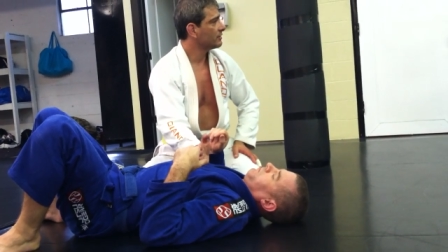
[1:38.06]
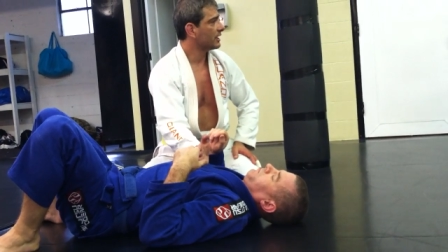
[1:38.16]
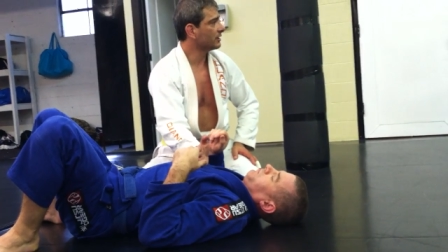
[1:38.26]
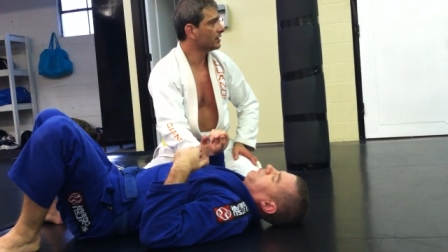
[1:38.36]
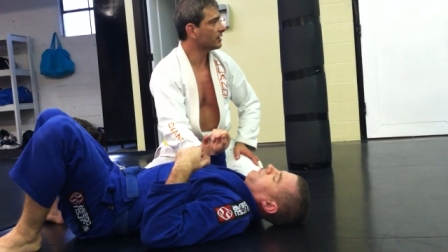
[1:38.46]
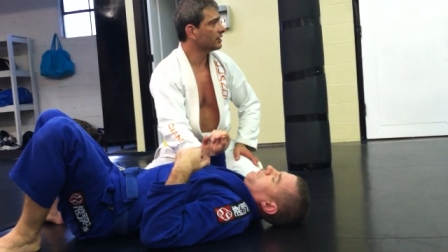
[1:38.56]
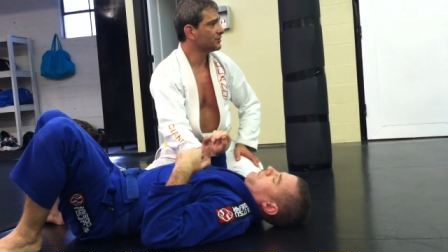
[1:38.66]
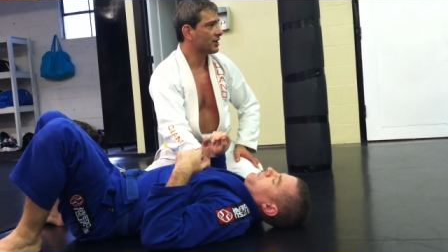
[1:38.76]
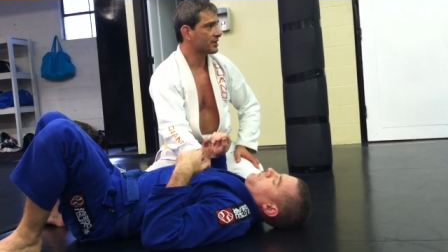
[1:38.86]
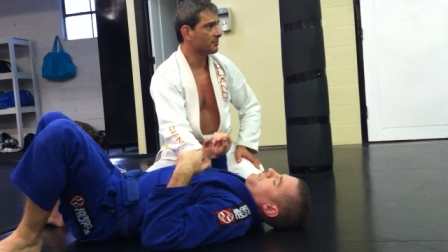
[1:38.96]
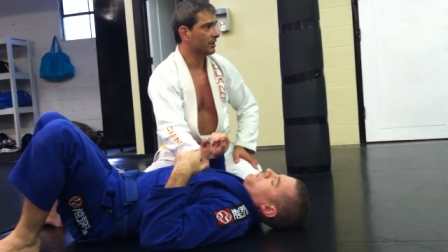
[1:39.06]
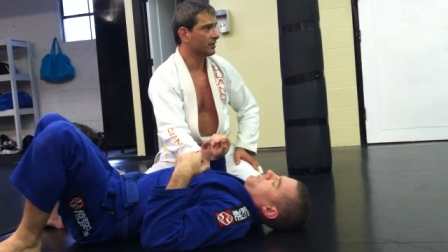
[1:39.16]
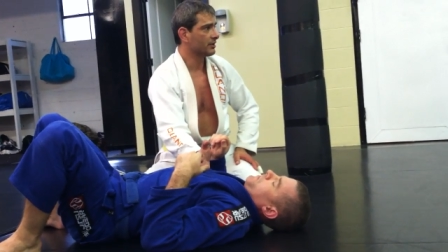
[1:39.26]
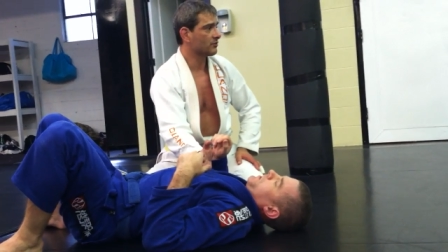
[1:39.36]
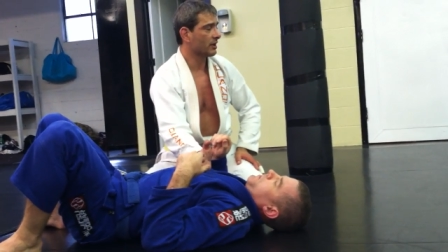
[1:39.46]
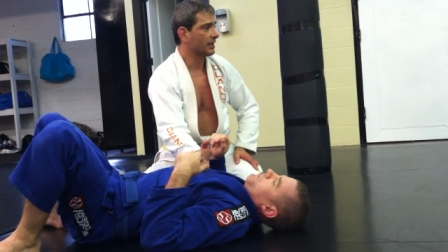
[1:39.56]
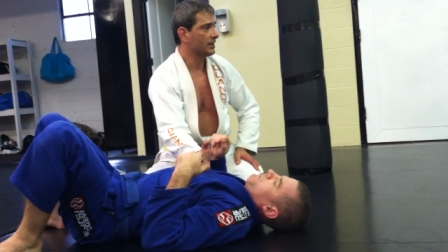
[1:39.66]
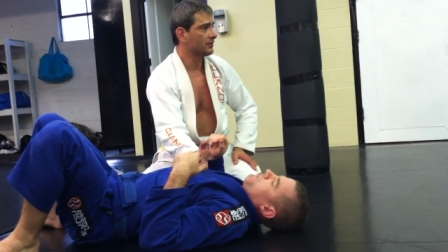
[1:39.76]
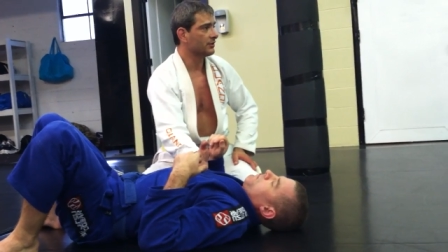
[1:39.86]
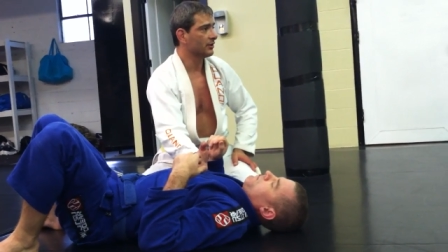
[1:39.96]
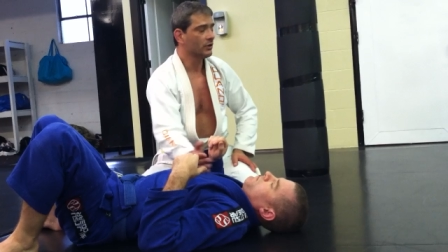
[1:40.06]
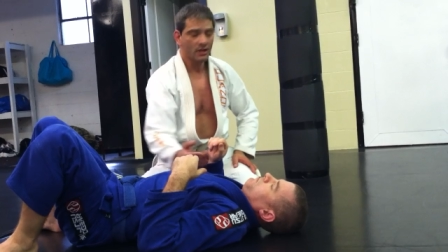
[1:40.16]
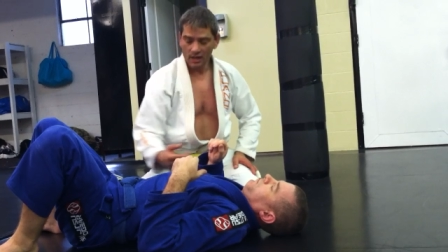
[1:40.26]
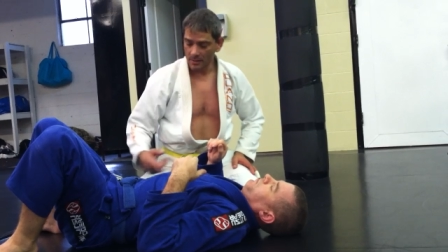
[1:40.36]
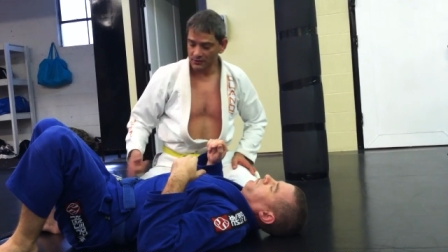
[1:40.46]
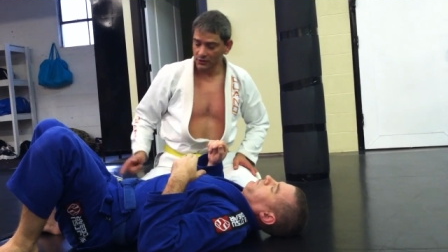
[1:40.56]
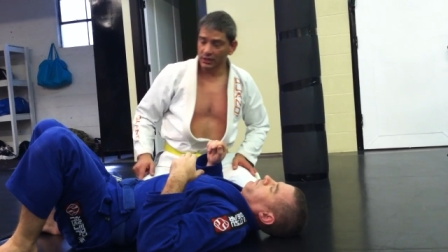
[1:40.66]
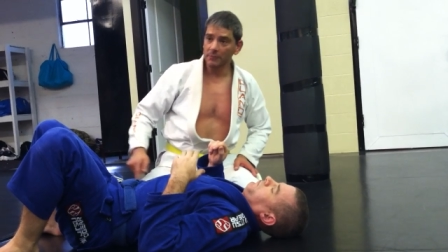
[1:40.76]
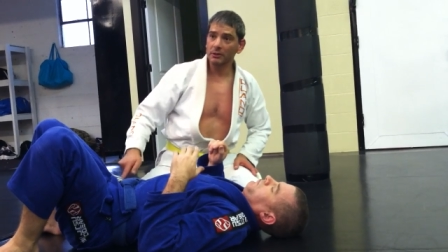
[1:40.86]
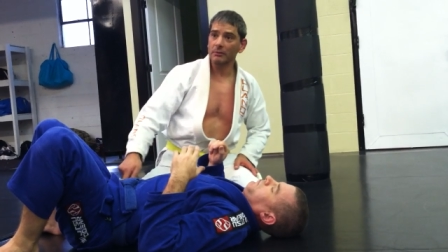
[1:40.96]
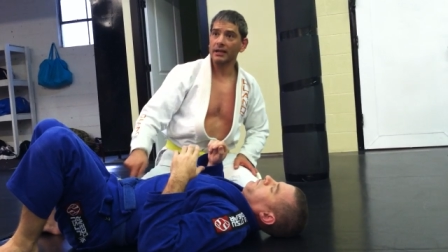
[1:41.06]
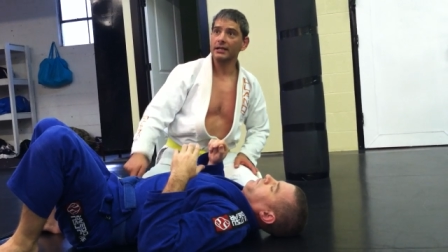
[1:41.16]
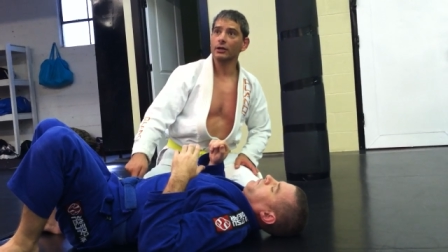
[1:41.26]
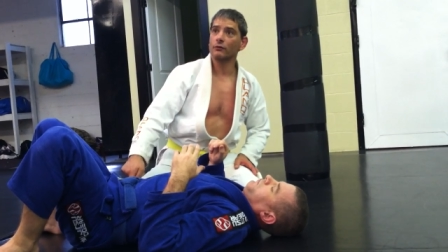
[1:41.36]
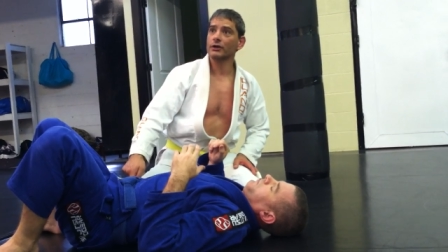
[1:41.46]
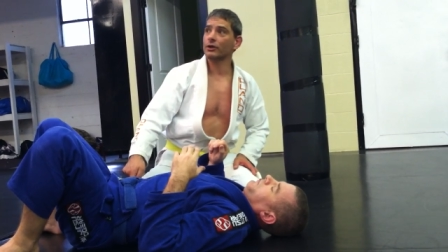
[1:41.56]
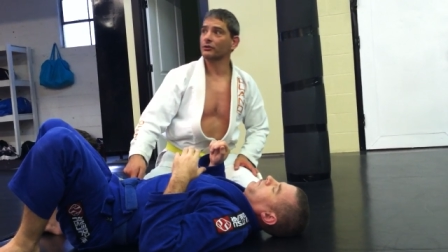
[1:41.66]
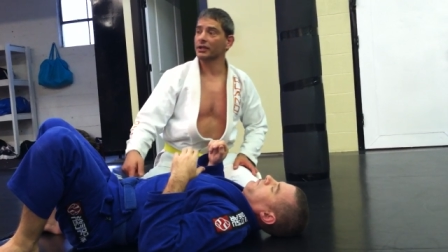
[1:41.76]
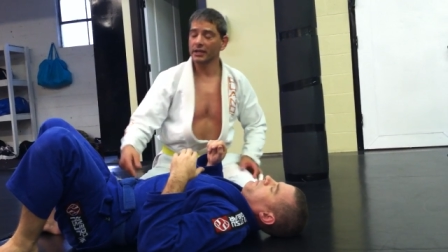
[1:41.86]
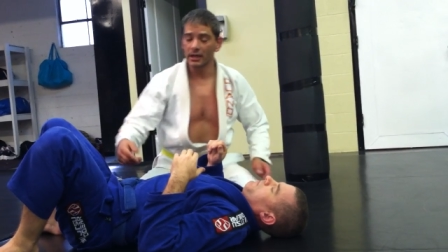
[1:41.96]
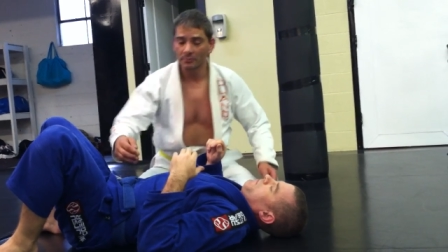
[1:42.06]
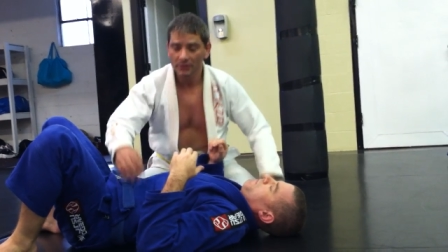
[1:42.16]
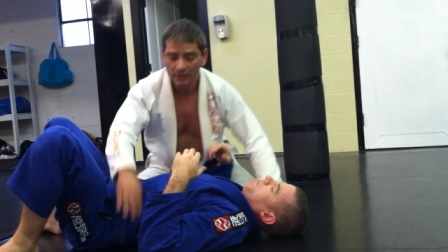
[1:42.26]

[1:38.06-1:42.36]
That little adjustment is what I need to do. I'm still keeping my knee over here on the hip,